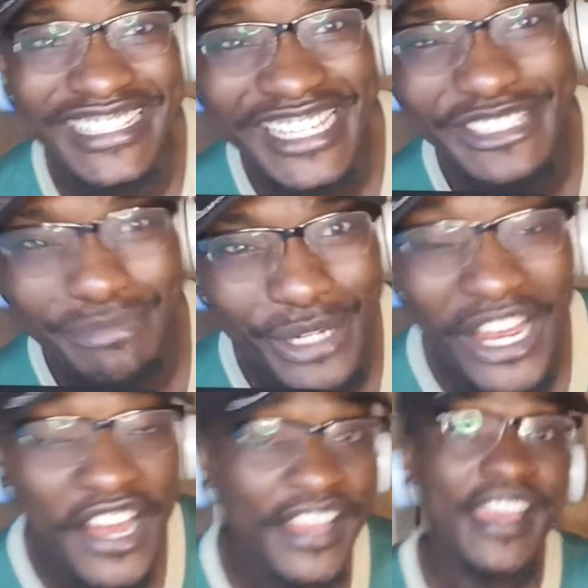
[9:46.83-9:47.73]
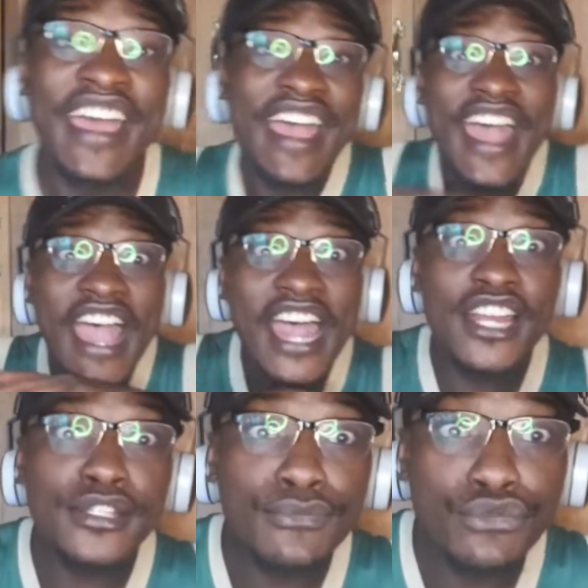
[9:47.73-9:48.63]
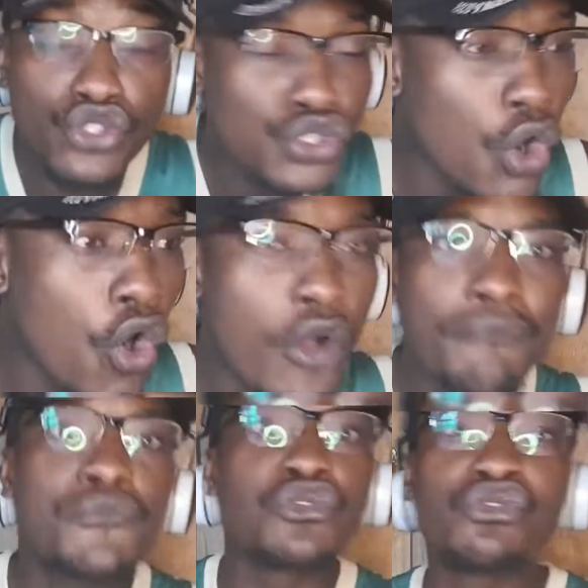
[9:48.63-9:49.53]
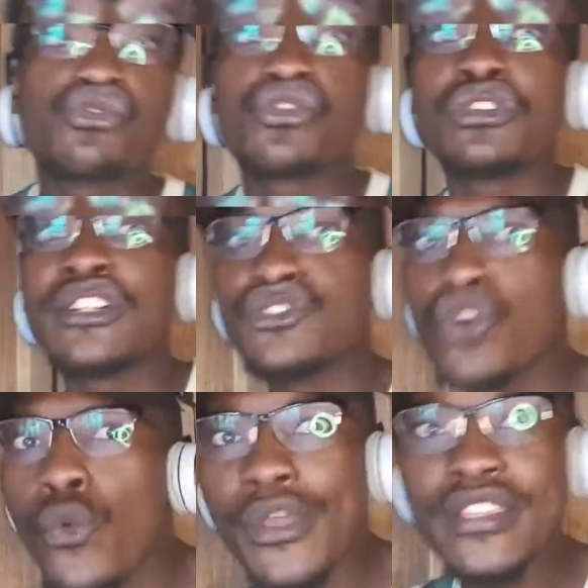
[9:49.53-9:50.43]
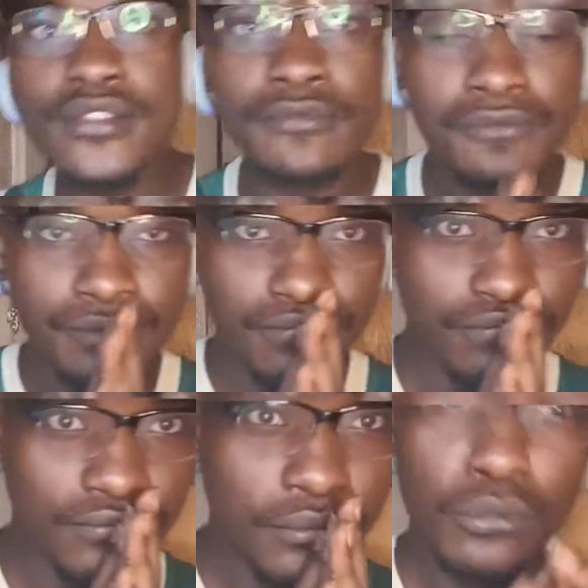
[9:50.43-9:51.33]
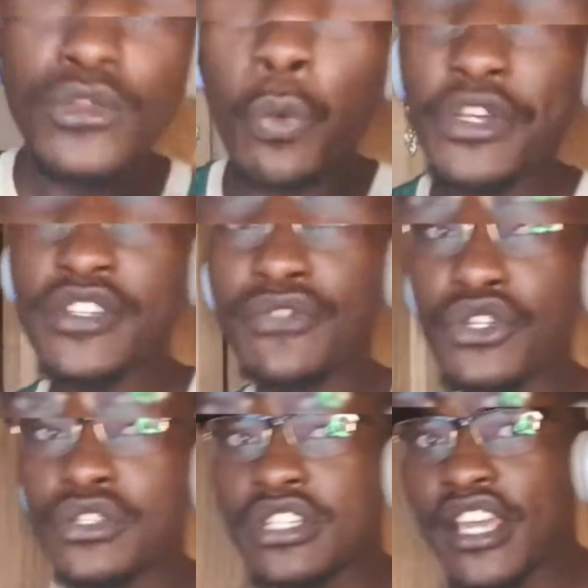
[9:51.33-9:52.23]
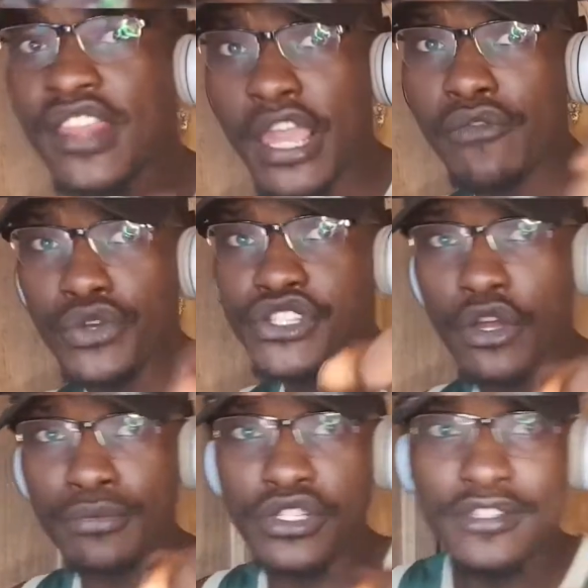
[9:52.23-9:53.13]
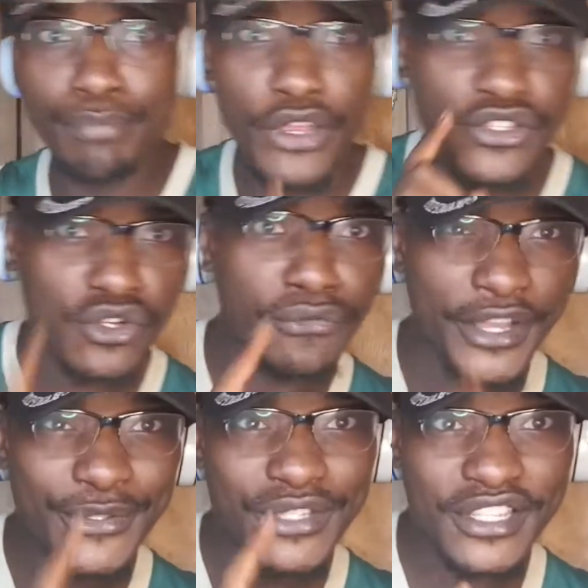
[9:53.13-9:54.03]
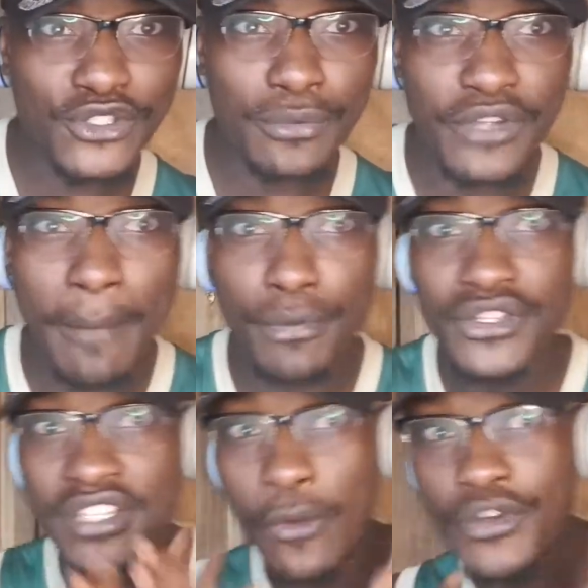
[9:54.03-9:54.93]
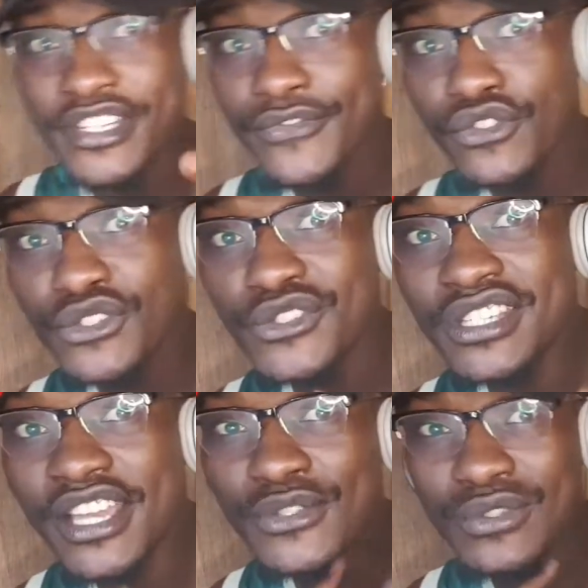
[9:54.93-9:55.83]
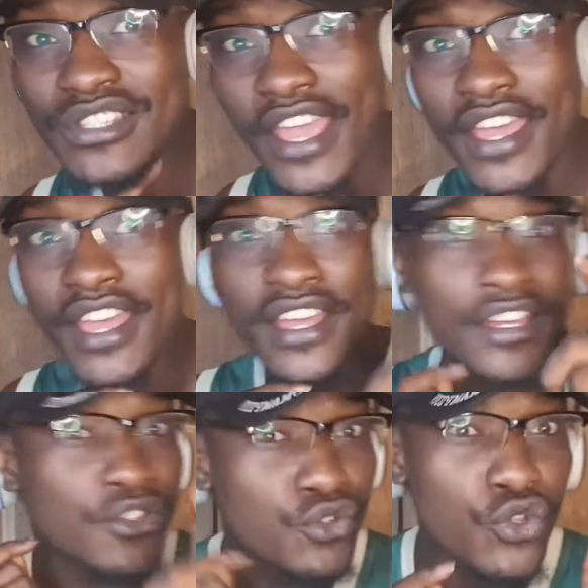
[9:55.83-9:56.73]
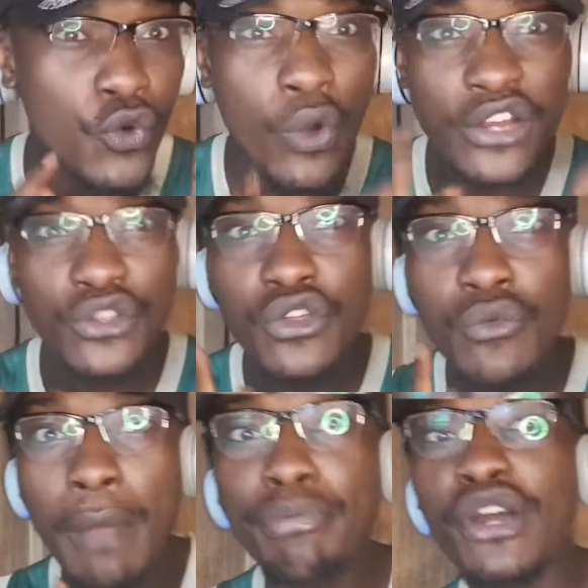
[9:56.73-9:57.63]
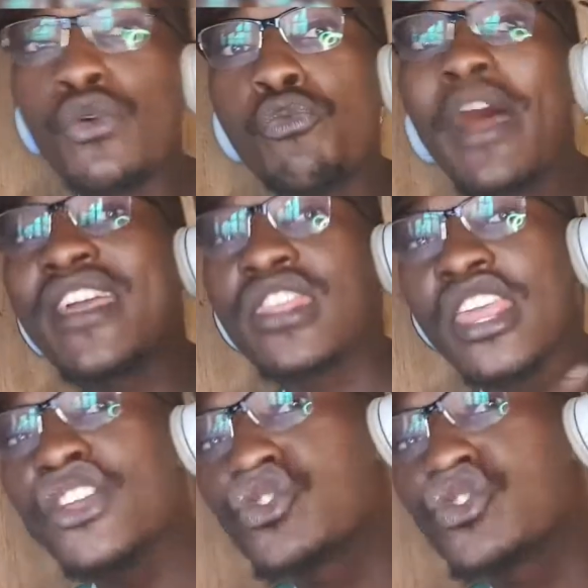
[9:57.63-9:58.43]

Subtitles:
day, bruh. And as for sure, for usual, as always, watch the video to the end. Thank you for watching up to this point. Do not forget to hit the subscribe button and watch this video to the end to get to know another rapper whom I think